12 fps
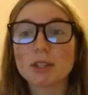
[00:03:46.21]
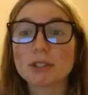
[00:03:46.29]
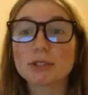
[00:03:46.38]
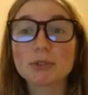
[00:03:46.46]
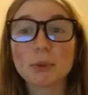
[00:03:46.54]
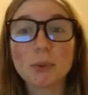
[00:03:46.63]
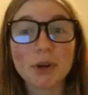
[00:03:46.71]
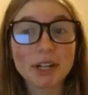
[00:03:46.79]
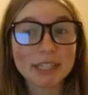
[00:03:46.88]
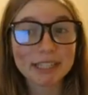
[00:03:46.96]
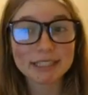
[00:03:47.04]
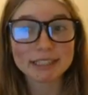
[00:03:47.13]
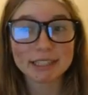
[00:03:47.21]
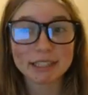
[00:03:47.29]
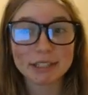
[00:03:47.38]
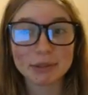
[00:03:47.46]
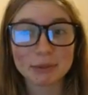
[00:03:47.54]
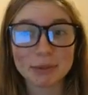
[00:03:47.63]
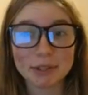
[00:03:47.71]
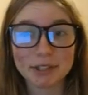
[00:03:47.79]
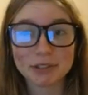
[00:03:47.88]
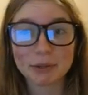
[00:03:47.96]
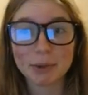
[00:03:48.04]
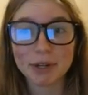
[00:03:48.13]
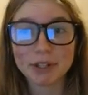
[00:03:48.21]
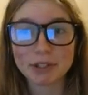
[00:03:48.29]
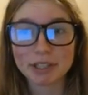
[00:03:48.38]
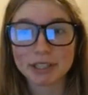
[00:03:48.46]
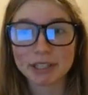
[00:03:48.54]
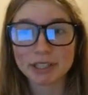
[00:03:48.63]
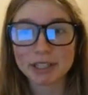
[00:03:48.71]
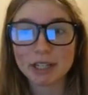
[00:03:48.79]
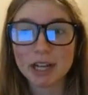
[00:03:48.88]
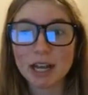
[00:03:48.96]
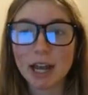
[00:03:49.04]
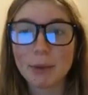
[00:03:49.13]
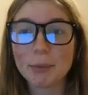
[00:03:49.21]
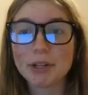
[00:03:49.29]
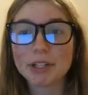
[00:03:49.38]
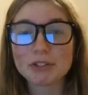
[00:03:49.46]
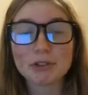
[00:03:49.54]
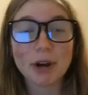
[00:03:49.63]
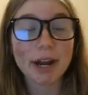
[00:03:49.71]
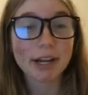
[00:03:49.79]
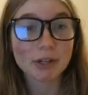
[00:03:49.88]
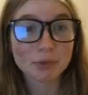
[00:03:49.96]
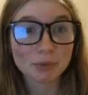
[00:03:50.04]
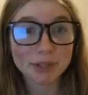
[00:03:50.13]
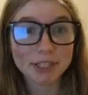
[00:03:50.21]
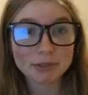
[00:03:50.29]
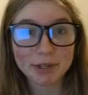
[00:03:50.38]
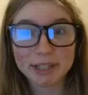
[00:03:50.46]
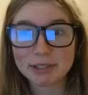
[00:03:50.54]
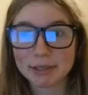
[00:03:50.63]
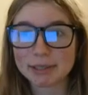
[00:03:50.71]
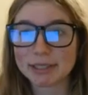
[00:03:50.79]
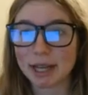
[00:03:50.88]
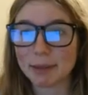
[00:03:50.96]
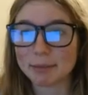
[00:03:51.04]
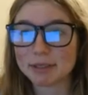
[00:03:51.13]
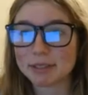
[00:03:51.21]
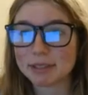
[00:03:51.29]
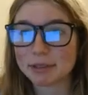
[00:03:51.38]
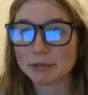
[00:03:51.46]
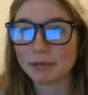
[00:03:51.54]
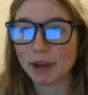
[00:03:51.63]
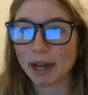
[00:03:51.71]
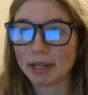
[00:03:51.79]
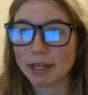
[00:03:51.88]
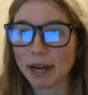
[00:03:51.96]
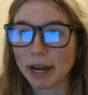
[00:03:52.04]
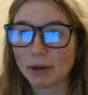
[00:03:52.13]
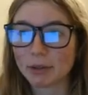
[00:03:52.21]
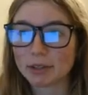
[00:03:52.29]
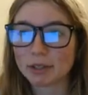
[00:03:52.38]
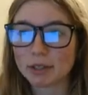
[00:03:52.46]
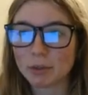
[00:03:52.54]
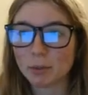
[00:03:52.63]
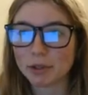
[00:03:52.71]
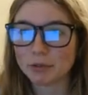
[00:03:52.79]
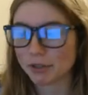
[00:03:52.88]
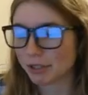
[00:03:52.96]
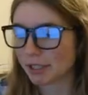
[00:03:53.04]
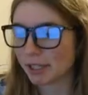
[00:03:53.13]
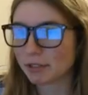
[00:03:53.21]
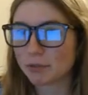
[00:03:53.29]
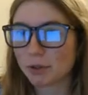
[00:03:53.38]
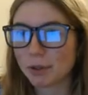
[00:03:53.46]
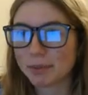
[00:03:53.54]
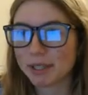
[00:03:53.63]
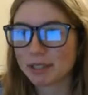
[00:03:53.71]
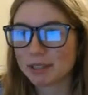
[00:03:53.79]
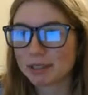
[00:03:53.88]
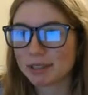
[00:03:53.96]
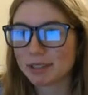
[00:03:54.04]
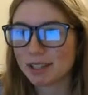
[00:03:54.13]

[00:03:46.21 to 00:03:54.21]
So we're going to continue with this equation here, and we're going to try and retrace our steps to find out what the vertex form is.